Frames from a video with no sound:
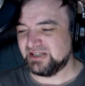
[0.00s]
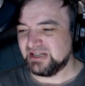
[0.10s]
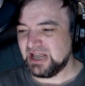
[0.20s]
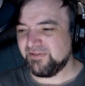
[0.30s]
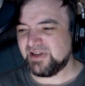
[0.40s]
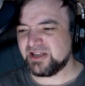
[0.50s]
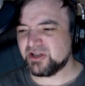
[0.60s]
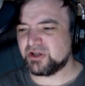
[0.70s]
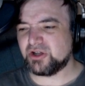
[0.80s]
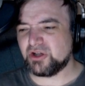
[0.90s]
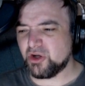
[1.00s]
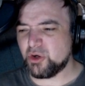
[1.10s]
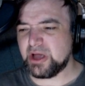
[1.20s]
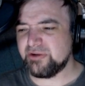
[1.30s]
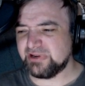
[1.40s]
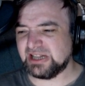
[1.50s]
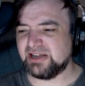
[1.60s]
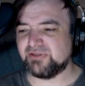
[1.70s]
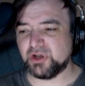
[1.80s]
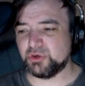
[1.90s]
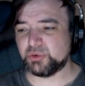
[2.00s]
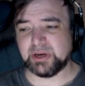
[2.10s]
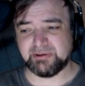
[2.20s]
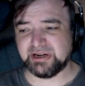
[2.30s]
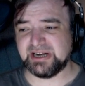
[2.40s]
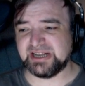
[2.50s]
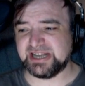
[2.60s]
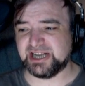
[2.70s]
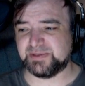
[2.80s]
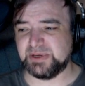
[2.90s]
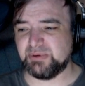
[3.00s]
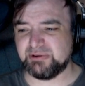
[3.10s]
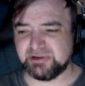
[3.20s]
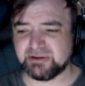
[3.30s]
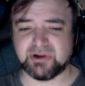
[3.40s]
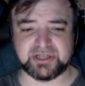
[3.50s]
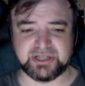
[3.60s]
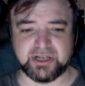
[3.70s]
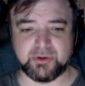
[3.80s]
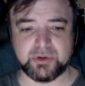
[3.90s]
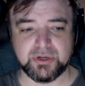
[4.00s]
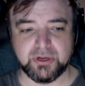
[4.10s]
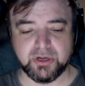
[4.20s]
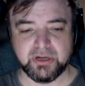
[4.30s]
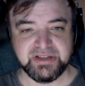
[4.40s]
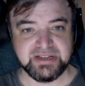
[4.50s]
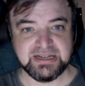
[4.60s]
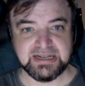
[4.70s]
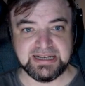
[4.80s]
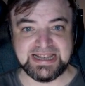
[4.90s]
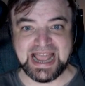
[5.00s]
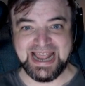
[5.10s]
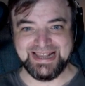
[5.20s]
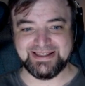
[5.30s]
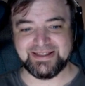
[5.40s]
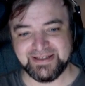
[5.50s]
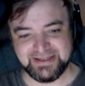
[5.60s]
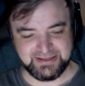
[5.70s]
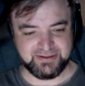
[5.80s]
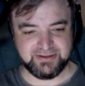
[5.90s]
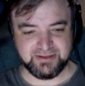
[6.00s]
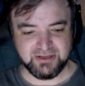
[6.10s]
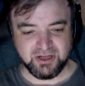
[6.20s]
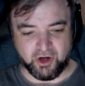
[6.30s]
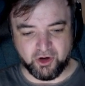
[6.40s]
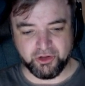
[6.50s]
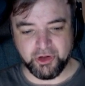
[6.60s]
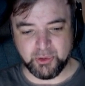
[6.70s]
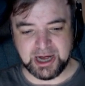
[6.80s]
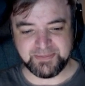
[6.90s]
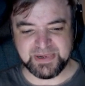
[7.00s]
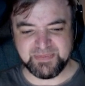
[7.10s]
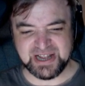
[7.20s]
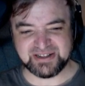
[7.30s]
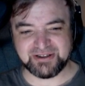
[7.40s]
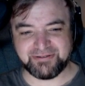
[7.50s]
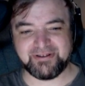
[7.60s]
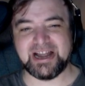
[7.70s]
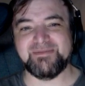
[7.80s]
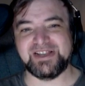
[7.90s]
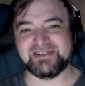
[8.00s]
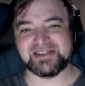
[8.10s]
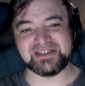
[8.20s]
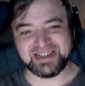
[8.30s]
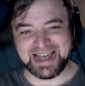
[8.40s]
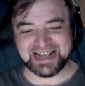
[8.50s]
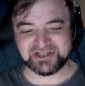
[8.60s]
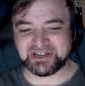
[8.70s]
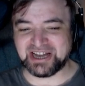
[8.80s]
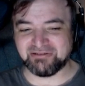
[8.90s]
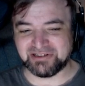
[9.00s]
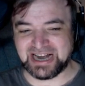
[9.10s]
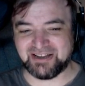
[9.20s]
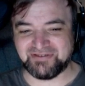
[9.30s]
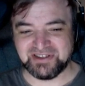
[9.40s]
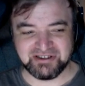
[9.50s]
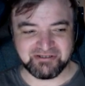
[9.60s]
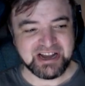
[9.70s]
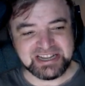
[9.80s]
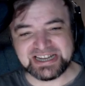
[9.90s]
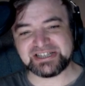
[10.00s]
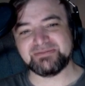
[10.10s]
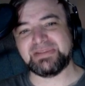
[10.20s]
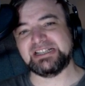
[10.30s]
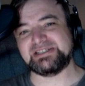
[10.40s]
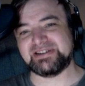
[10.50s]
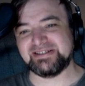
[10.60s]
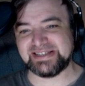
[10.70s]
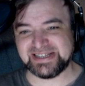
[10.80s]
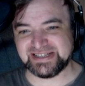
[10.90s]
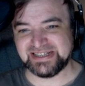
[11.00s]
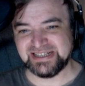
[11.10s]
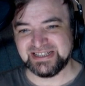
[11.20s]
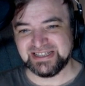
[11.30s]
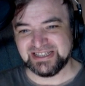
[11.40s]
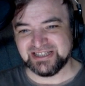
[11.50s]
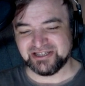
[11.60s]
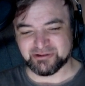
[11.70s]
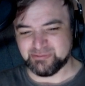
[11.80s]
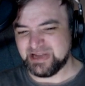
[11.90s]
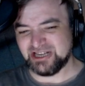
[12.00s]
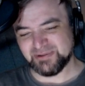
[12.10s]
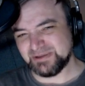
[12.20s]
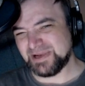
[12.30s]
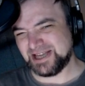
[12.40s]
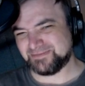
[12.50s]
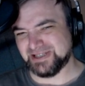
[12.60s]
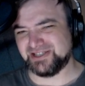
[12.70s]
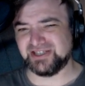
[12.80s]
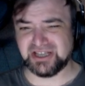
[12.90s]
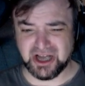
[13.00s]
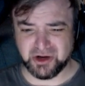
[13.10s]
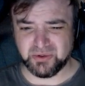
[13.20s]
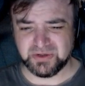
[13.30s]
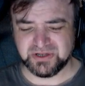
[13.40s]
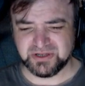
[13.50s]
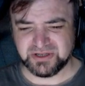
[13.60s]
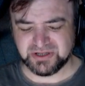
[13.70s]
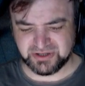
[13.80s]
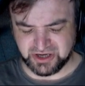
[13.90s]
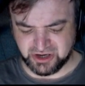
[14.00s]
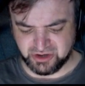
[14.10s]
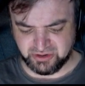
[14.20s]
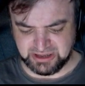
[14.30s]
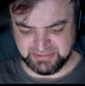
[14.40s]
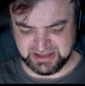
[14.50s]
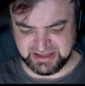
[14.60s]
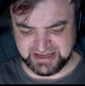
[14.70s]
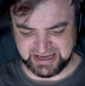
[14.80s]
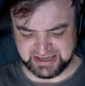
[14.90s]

If I could go, in real life, go to anywhere in Kerbal, where would I want to go? Lathe. Although I'd be a bit afraid because a gas giant would have a radiation belt around it. So it may not be the best place to go. So let me think.